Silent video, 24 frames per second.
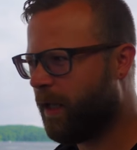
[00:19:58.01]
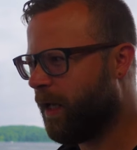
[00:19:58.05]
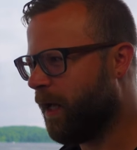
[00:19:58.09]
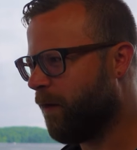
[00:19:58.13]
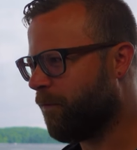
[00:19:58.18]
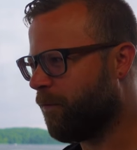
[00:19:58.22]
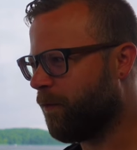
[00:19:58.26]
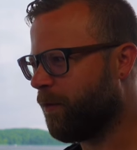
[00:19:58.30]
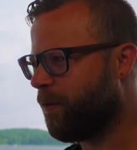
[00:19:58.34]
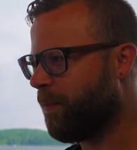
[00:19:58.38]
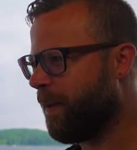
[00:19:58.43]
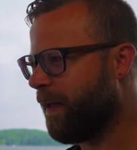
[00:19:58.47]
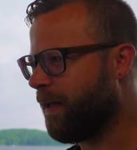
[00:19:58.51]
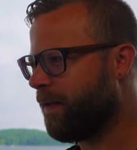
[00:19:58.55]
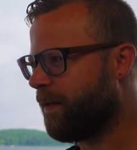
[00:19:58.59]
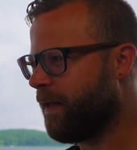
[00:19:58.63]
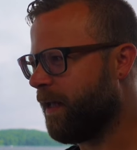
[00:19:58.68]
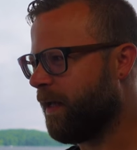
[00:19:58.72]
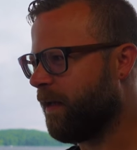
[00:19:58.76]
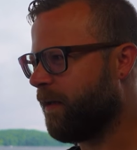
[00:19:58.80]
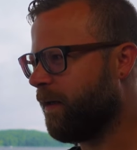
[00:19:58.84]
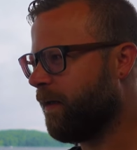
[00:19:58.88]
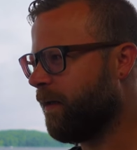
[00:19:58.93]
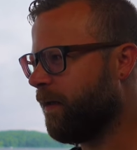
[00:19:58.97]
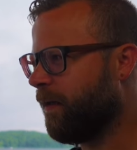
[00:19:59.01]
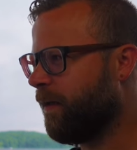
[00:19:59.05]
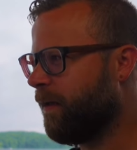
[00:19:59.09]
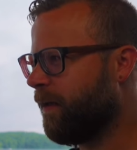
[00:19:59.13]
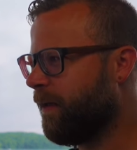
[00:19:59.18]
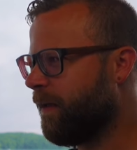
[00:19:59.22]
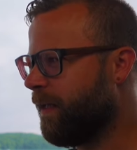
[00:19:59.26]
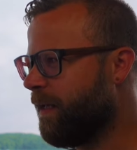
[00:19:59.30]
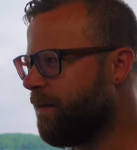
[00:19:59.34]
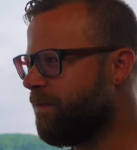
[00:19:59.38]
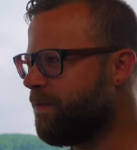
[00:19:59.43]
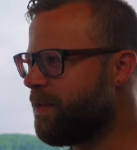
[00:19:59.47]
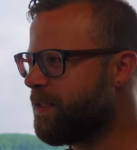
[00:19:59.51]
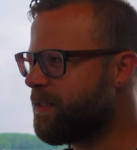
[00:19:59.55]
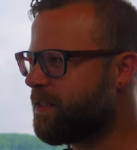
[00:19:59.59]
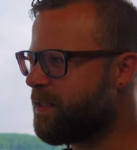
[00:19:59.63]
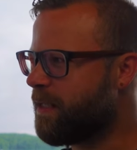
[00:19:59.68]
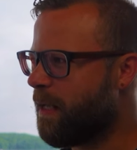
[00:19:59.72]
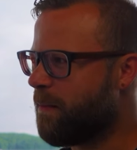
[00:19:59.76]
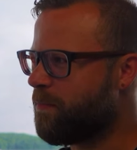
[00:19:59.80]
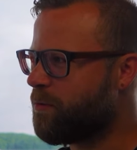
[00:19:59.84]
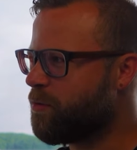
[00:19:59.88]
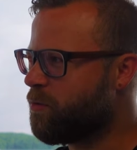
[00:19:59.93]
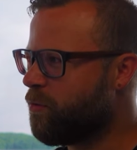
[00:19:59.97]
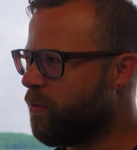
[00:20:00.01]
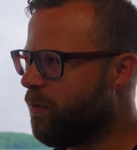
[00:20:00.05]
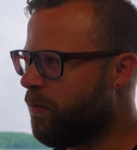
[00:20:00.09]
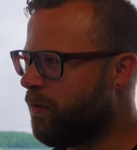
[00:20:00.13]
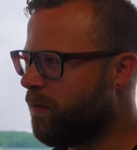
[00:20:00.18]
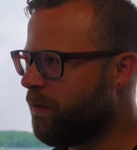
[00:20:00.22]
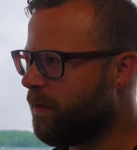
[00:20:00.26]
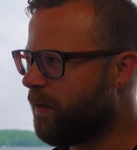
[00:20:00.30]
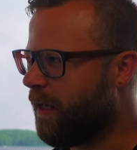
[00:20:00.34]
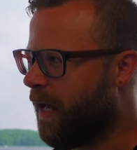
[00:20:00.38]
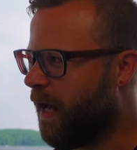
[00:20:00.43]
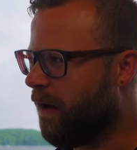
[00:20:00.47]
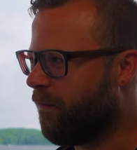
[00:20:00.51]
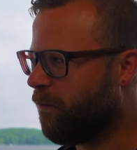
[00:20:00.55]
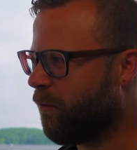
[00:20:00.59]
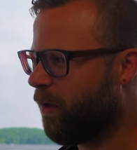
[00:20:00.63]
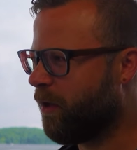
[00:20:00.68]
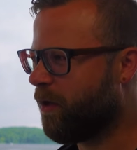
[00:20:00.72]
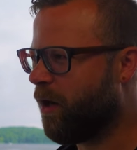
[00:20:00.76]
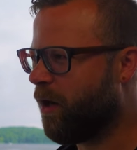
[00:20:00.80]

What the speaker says: If we're making even the step stool. Yeah, if we're